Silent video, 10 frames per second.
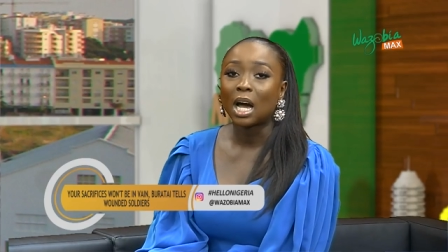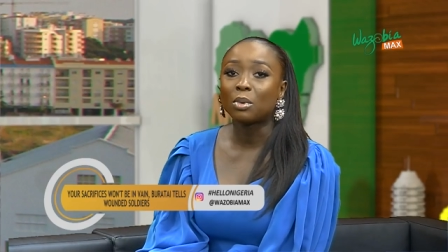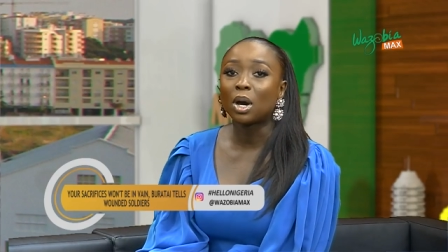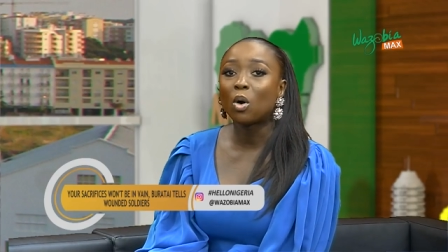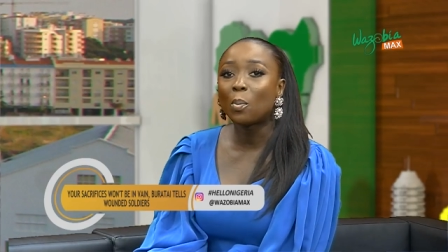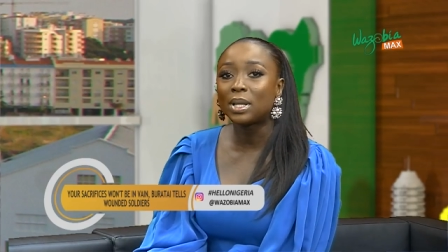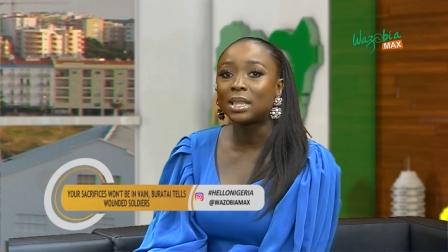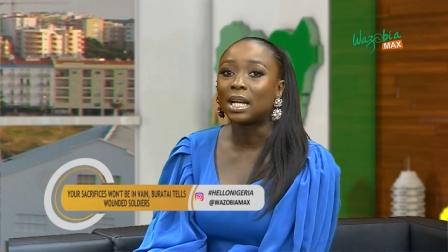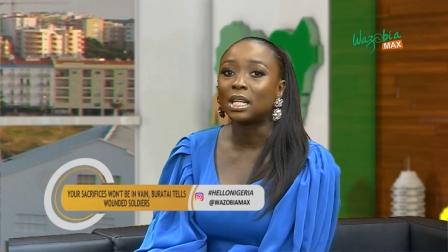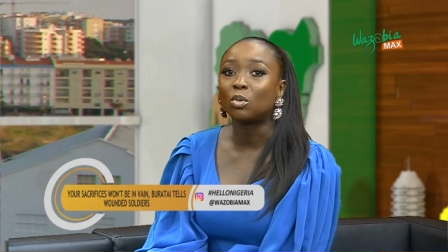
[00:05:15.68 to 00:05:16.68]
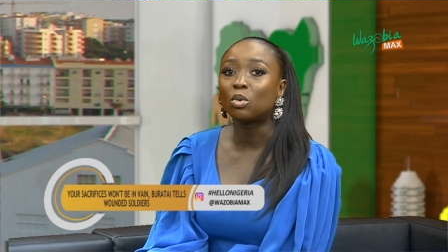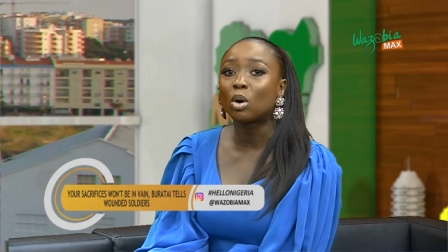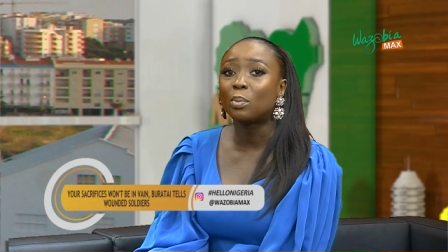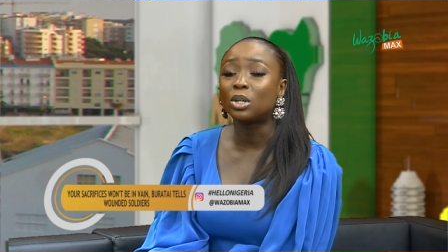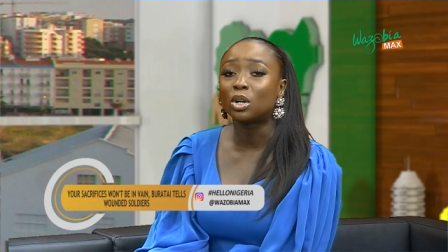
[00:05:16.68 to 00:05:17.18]
and we are hoping that it will go
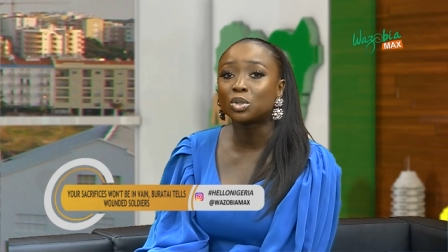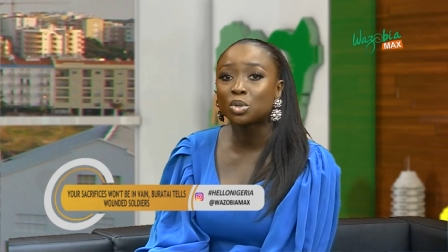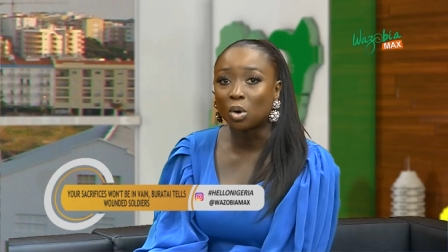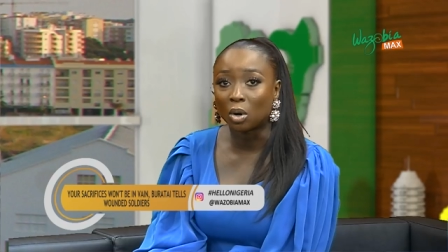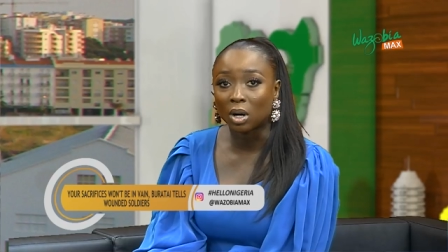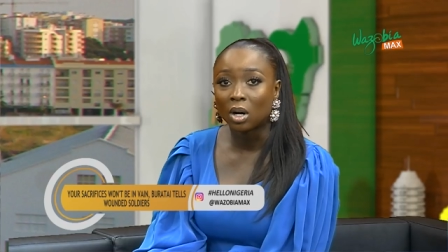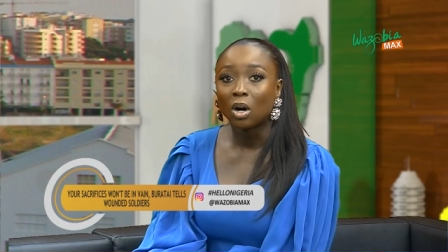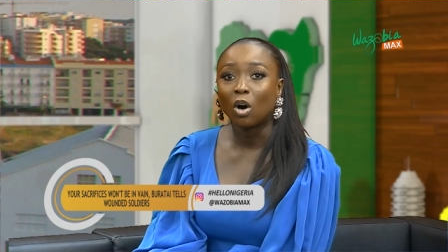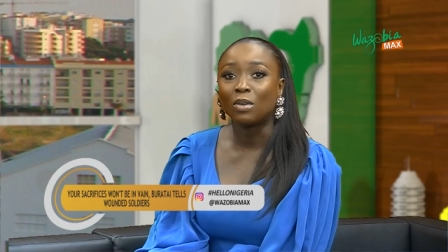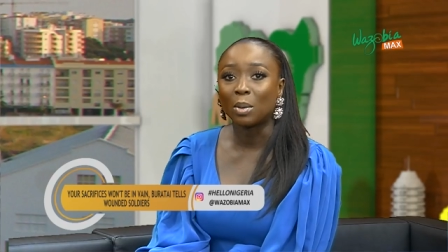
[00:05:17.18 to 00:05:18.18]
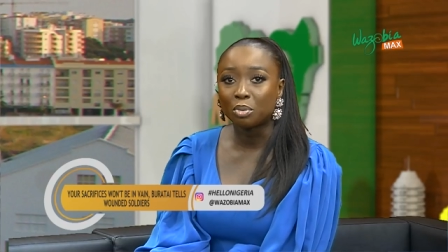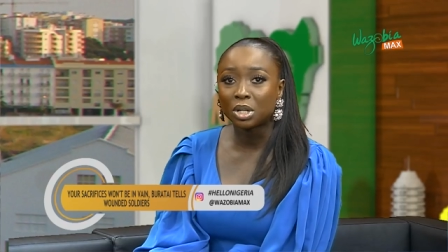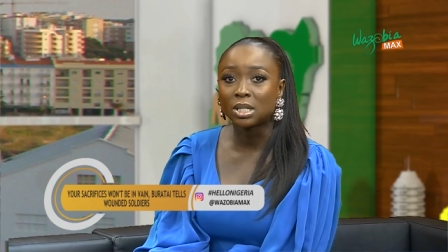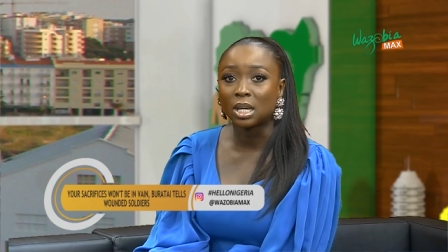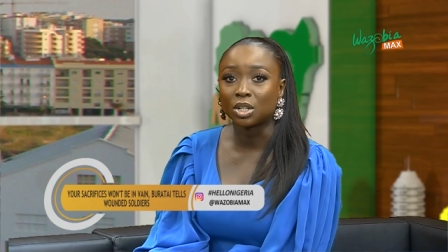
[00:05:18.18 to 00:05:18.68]
beyond talk of
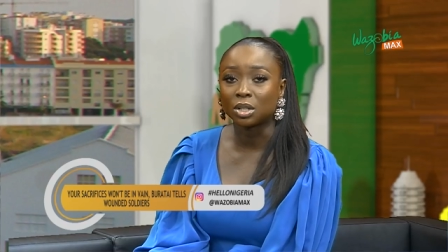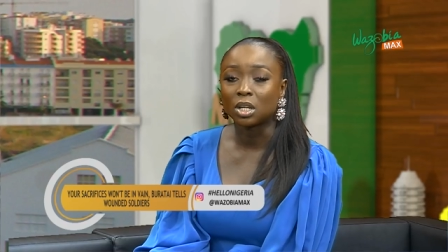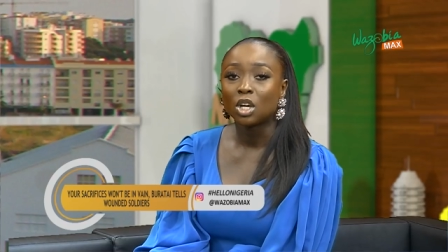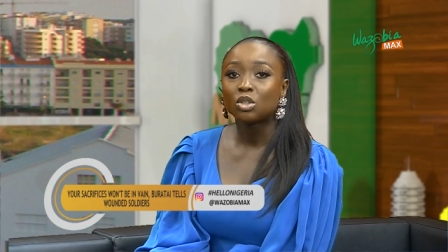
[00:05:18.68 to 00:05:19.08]
appreciation